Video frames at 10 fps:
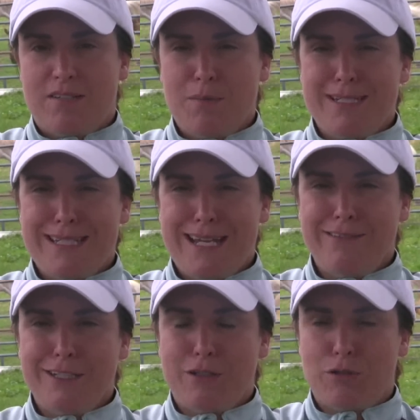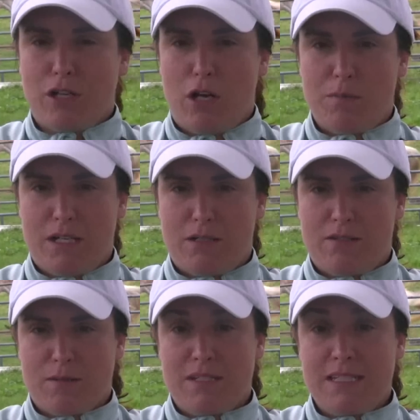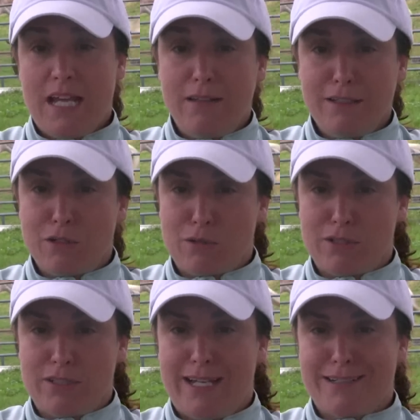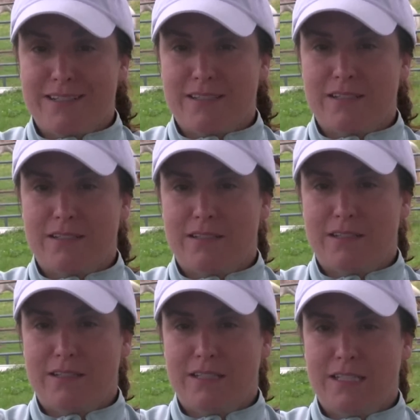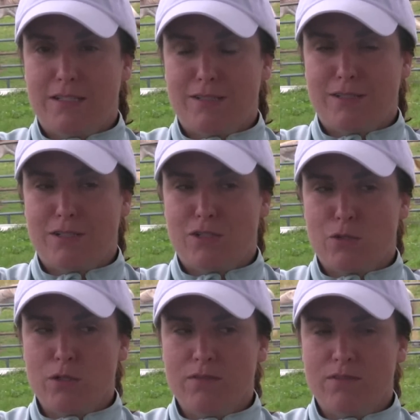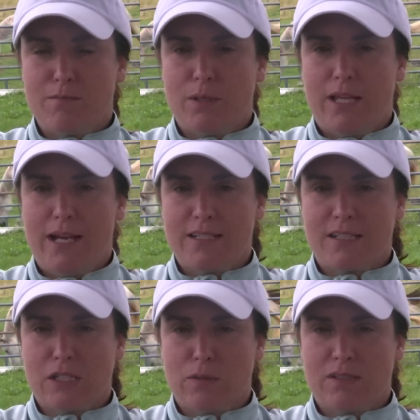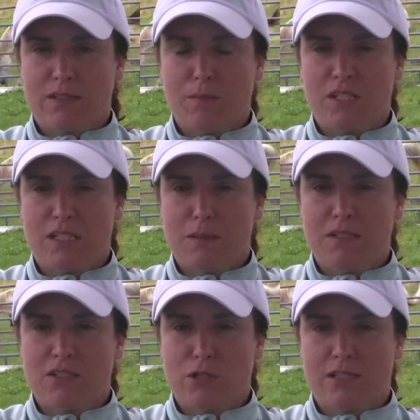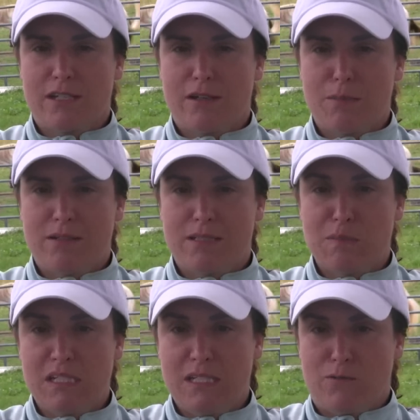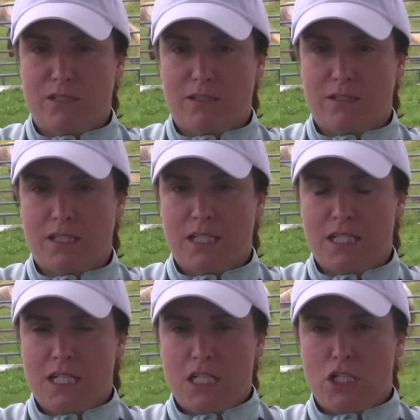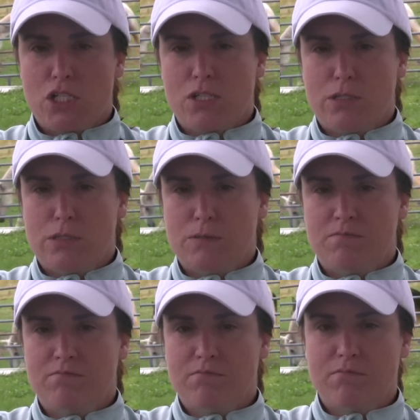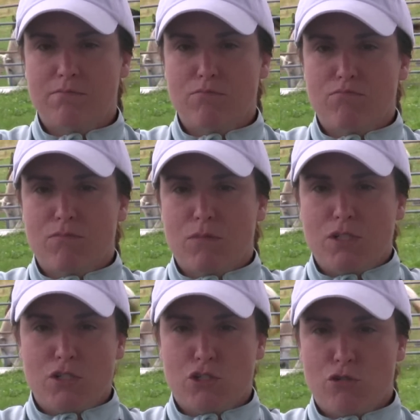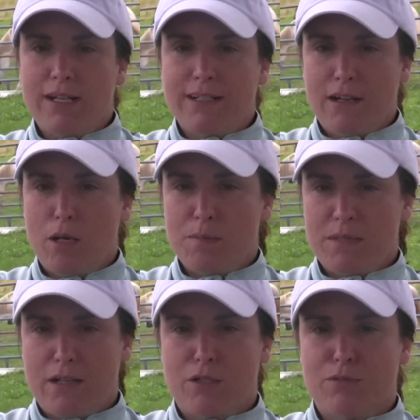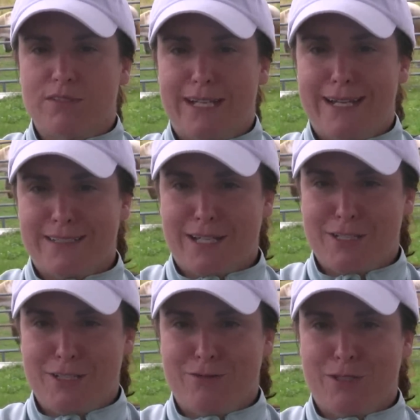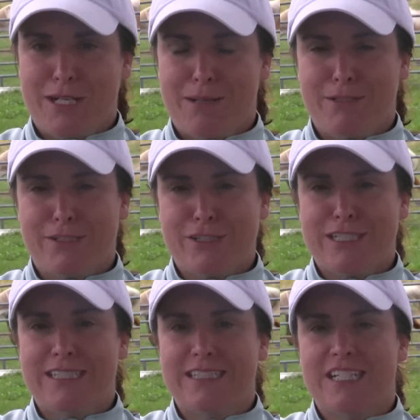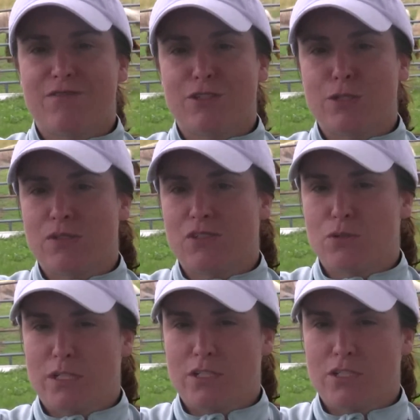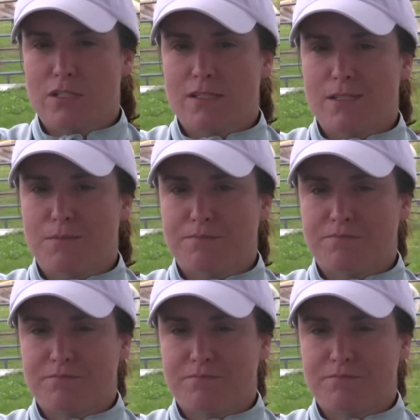If somebody's telling you to calm down, if somebody's telling you to relax, it sort of implies that there was something to be stressed out about to begin with. So, strike calm down and relax out of your vocabulary, at least for those situations.